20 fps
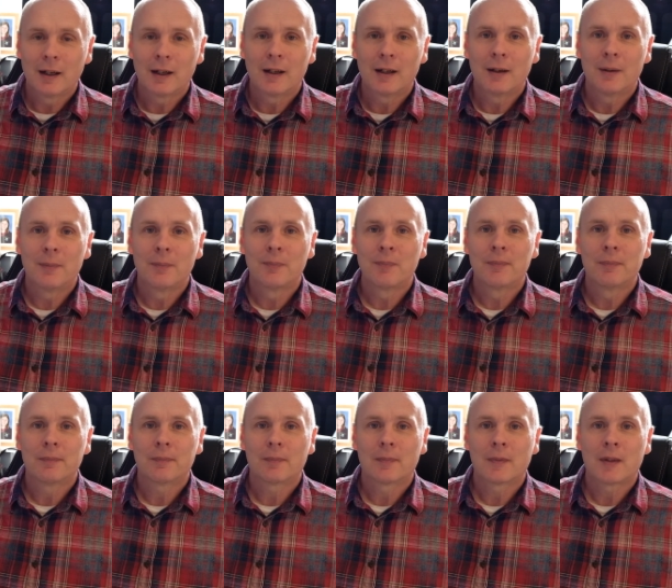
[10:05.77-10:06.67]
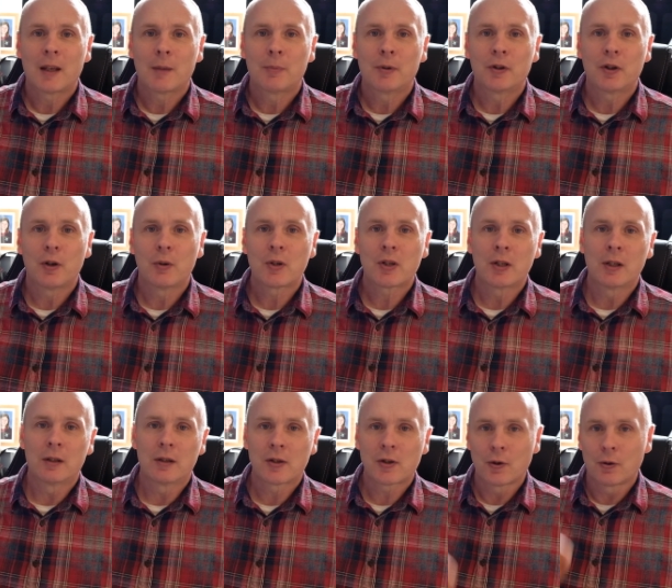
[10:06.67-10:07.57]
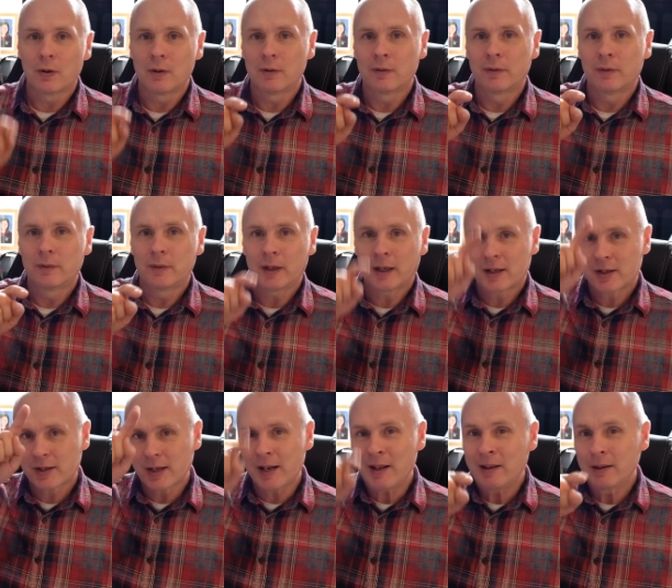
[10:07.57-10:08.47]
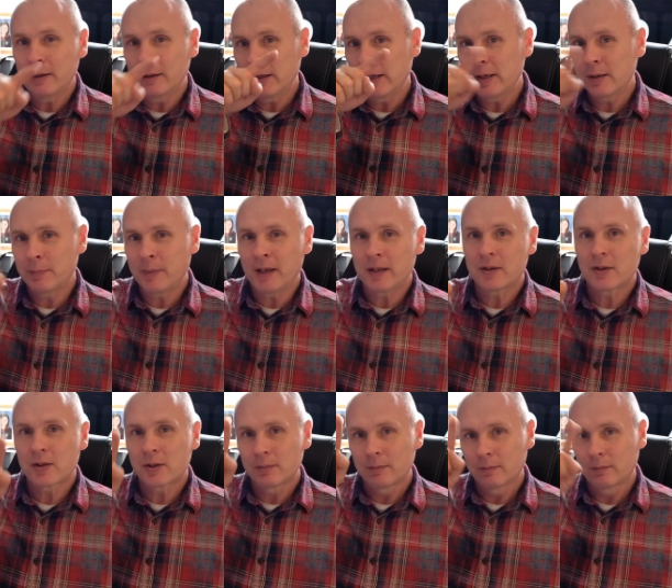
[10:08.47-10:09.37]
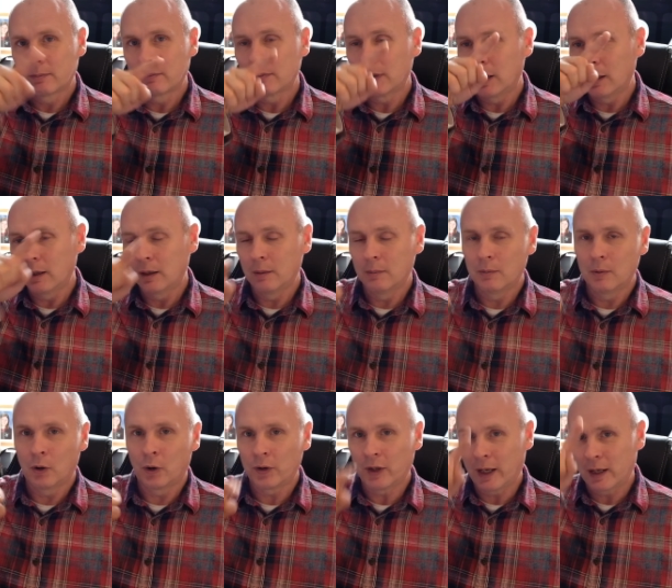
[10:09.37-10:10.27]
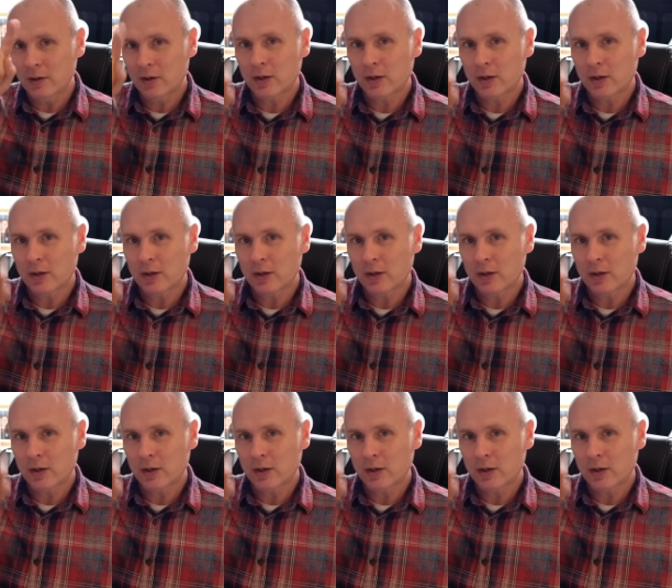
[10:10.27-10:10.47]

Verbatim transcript: um, they produce little sort of extended bits um, on that